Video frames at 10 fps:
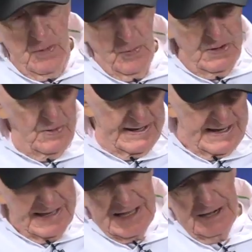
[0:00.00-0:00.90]
We went.
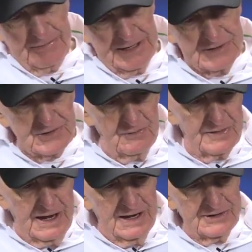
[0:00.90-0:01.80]
They got a place over
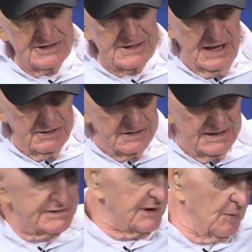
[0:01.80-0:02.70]
there just like
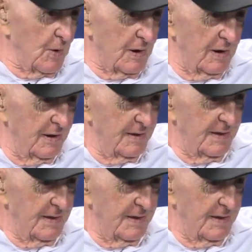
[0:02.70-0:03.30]
Disney World.